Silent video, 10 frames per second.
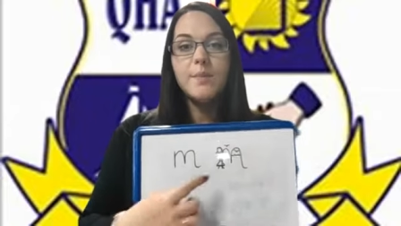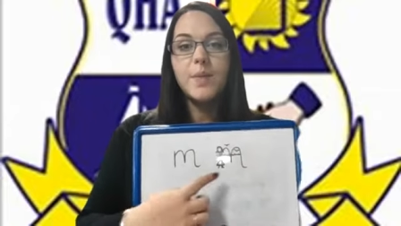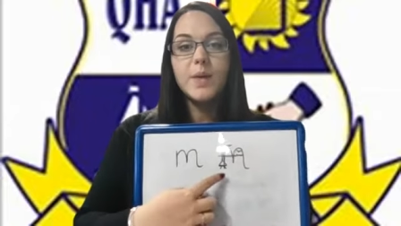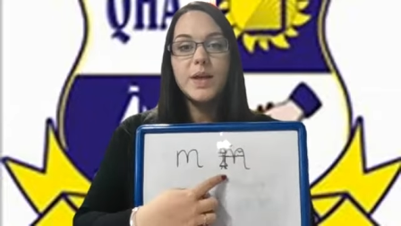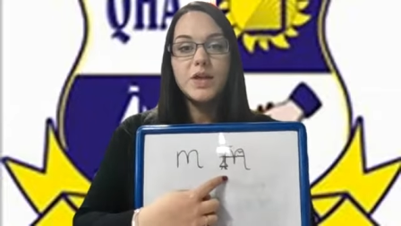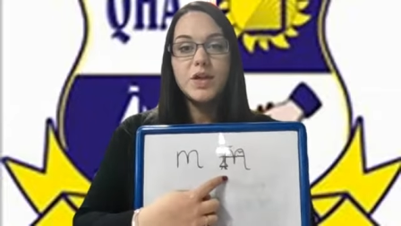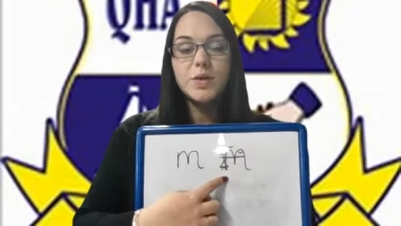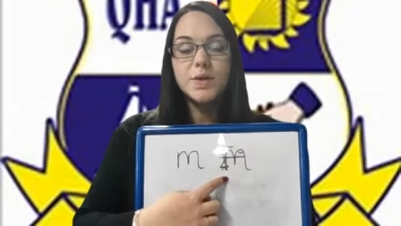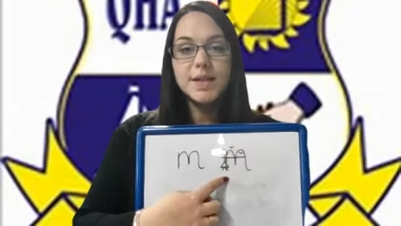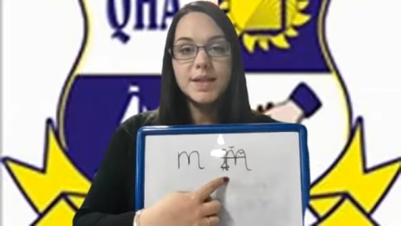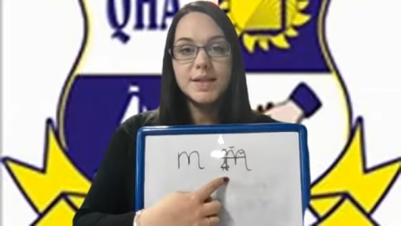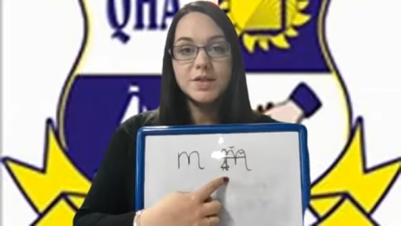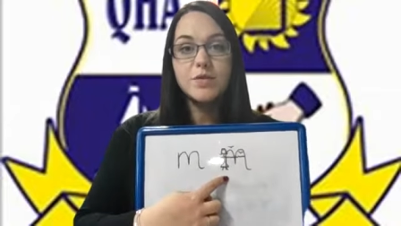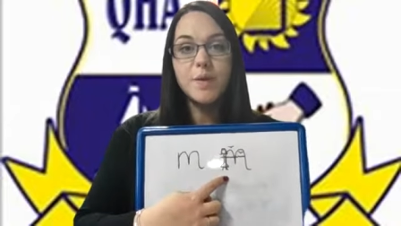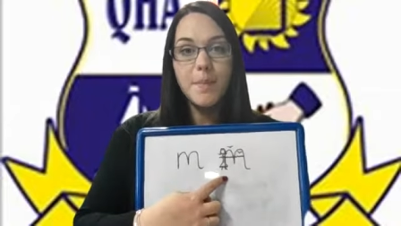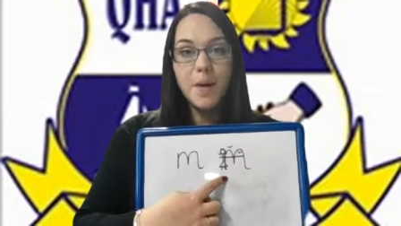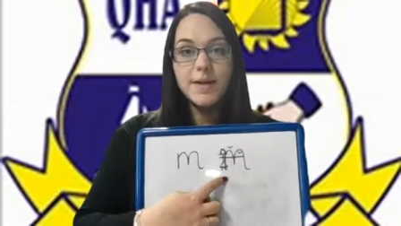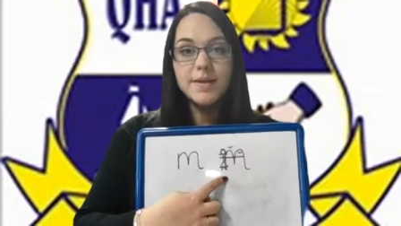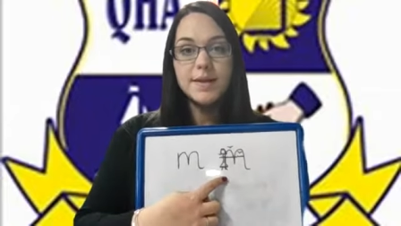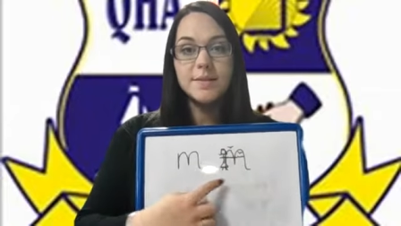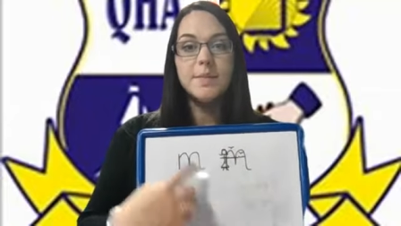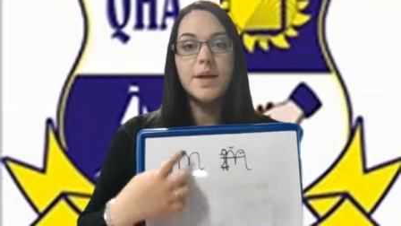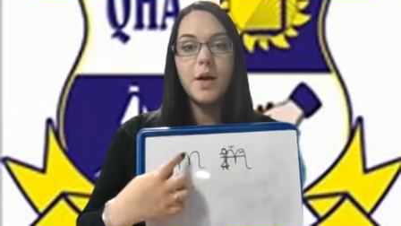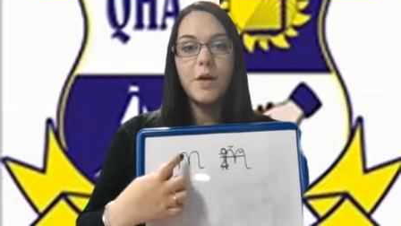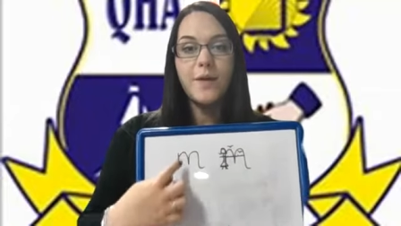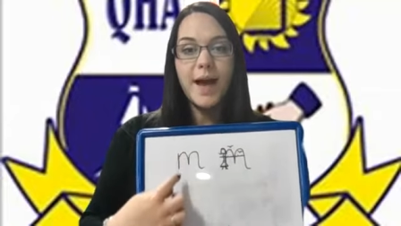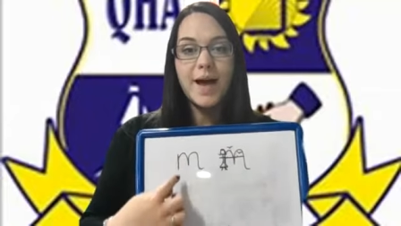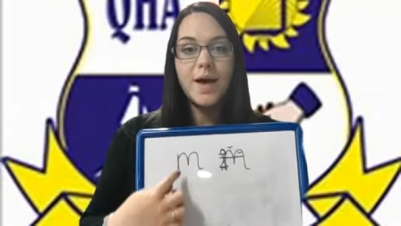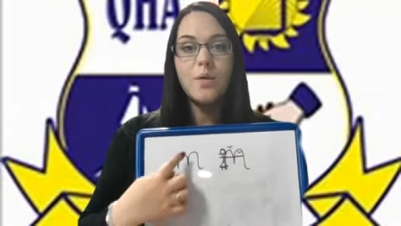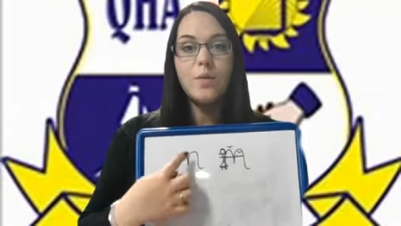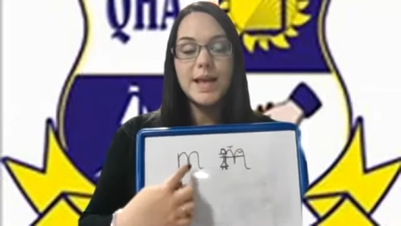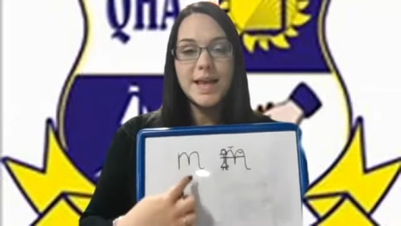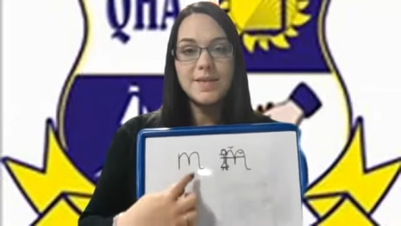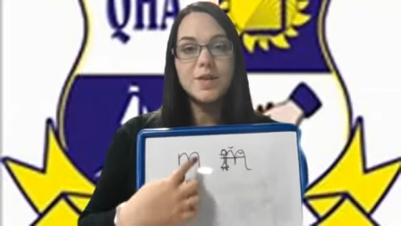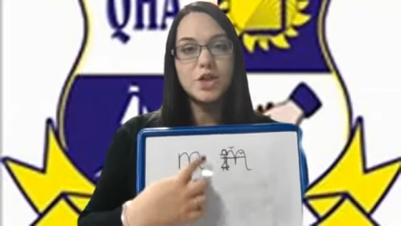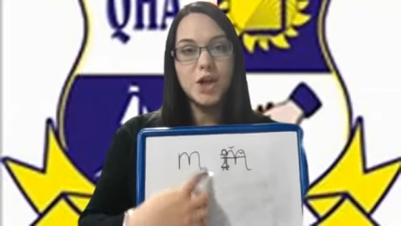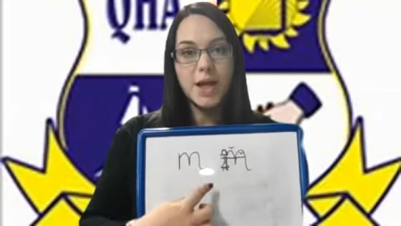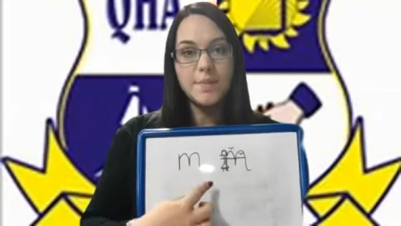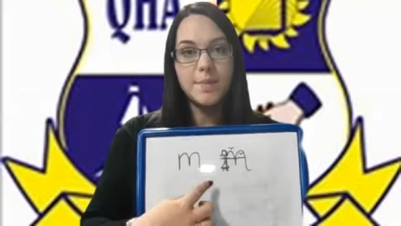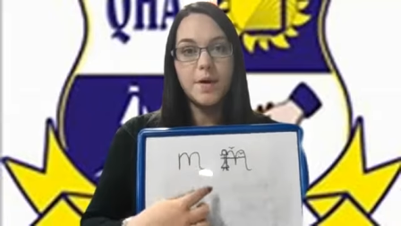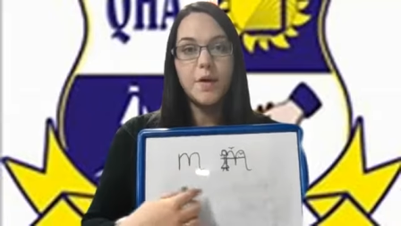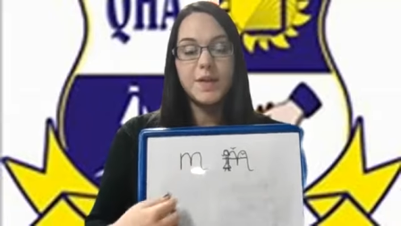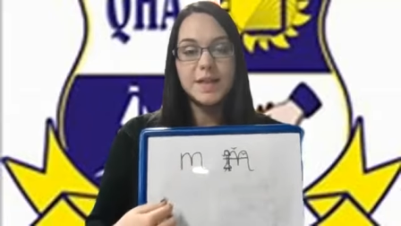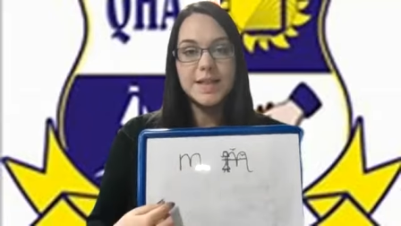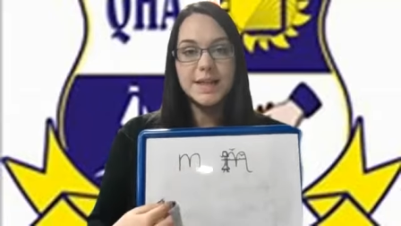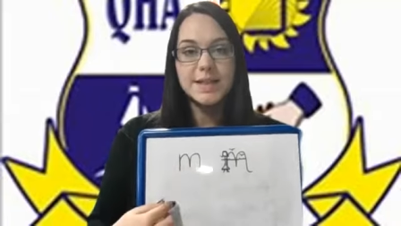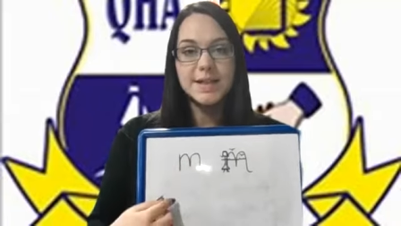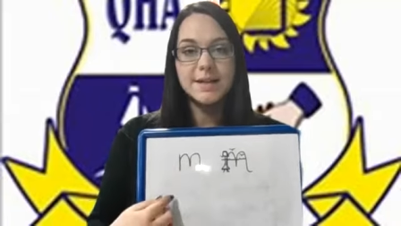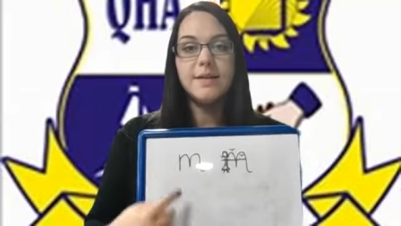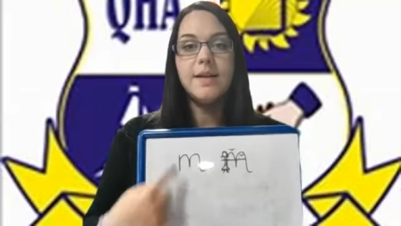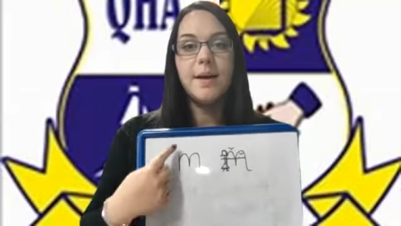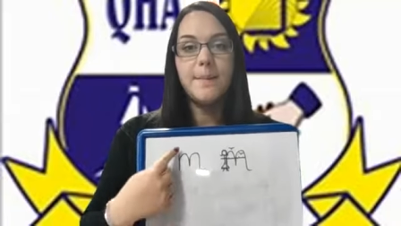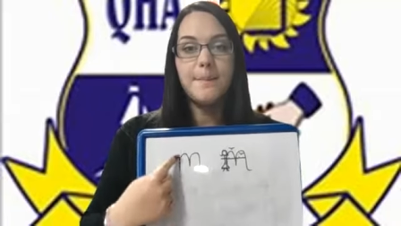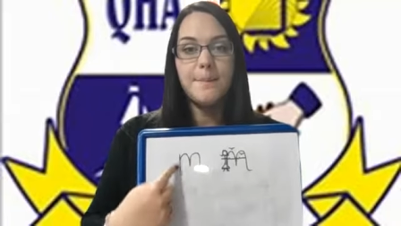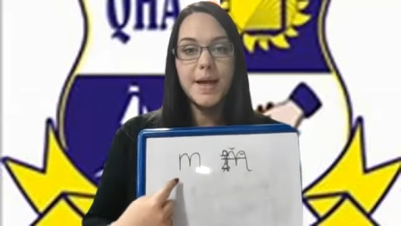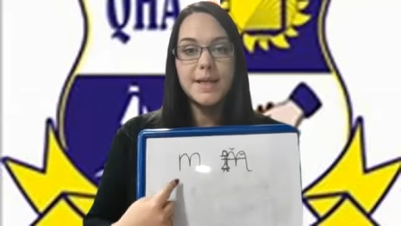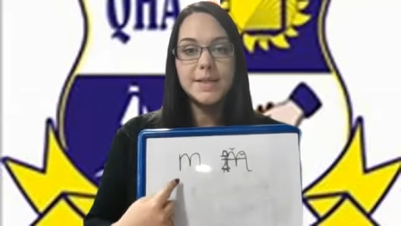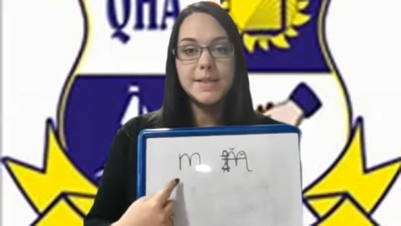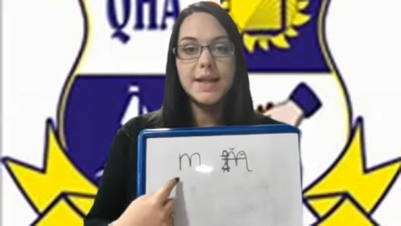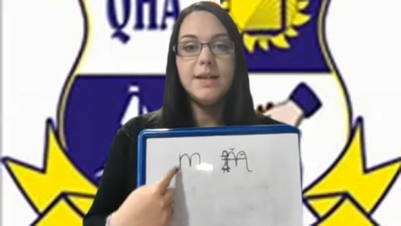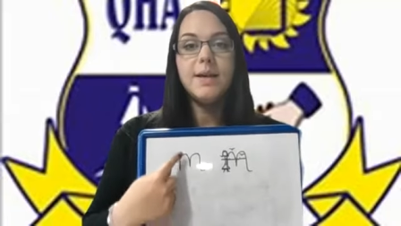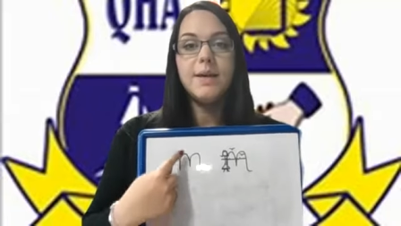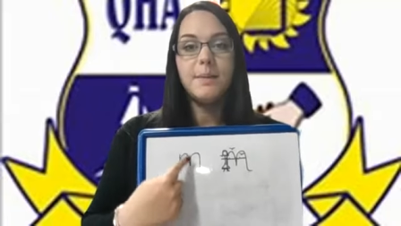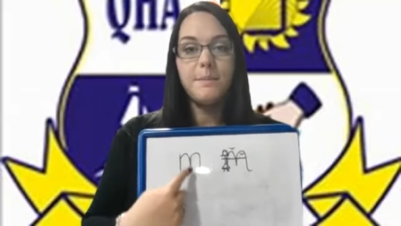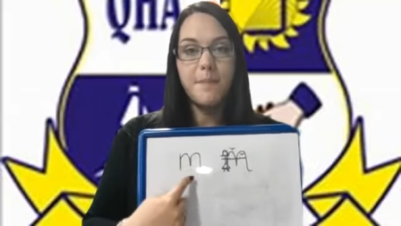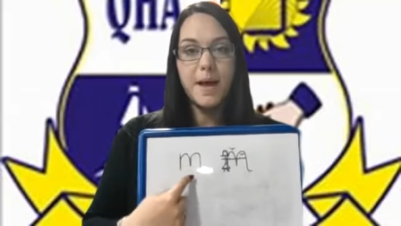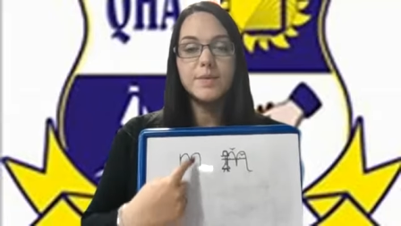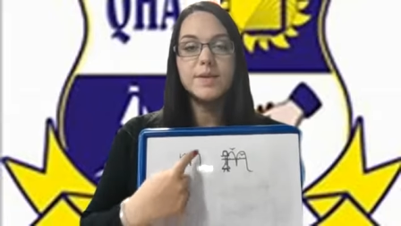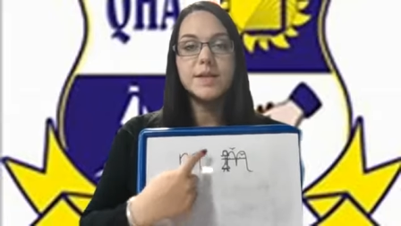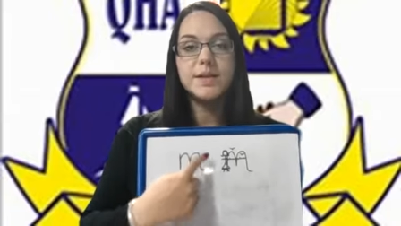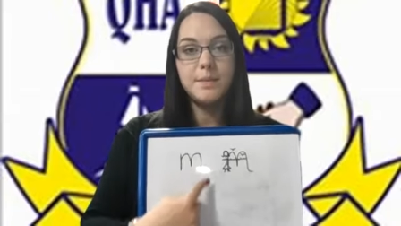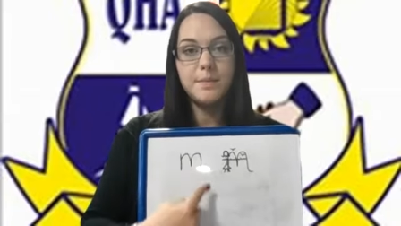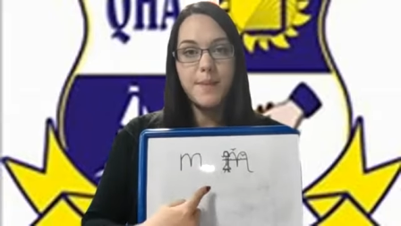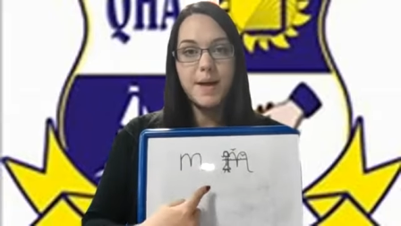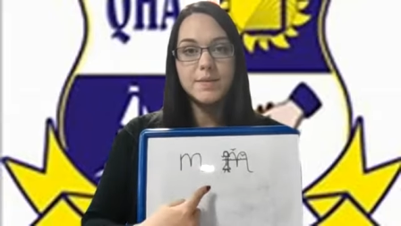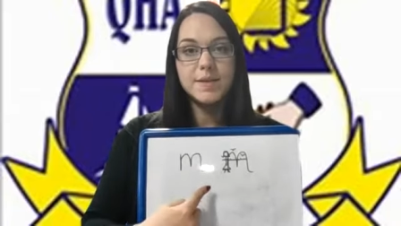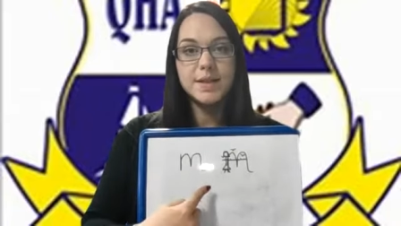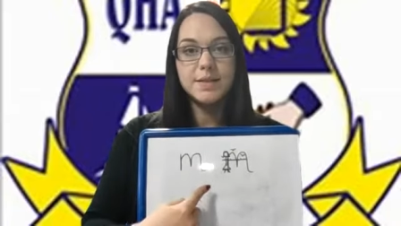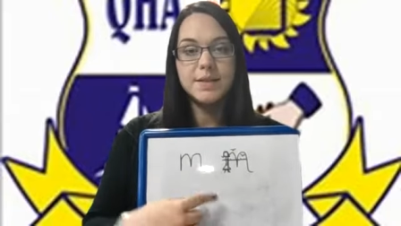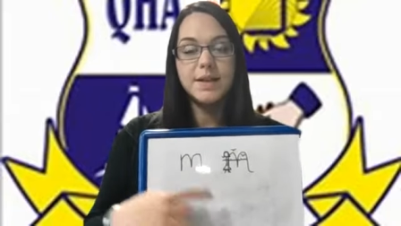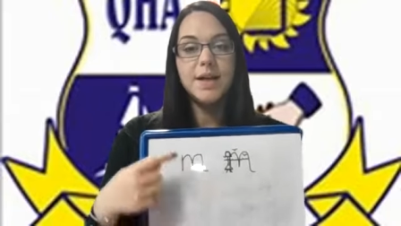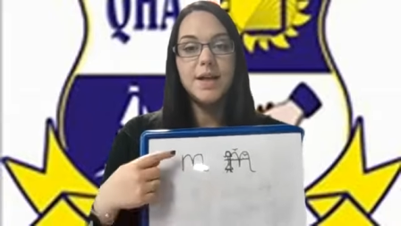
But we use this to remind them of how we get the shape of this letter, Maisie, mountain, mountain.